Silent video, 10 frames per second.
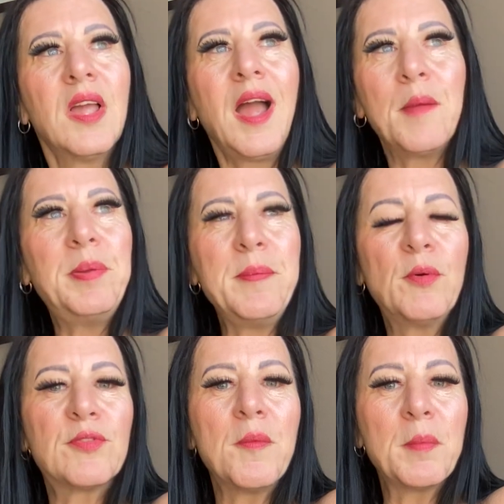And
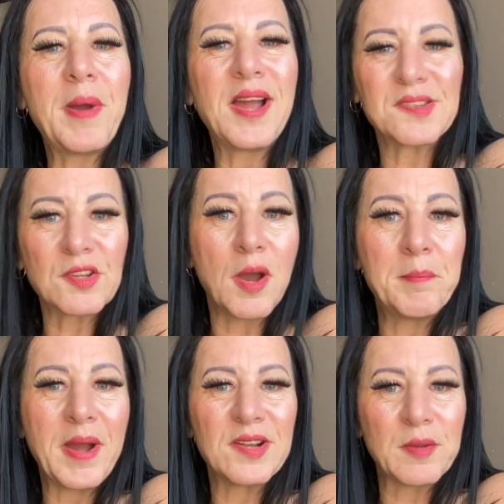people from the past
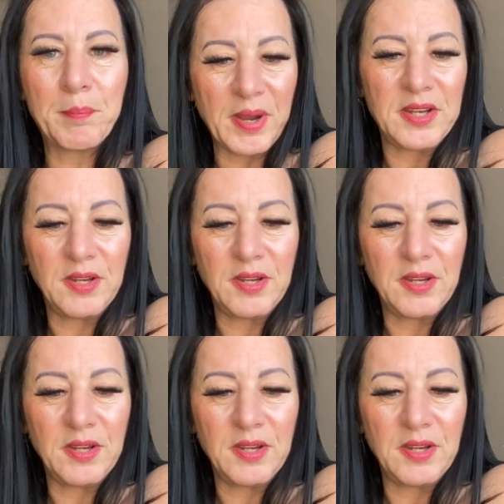come back to bite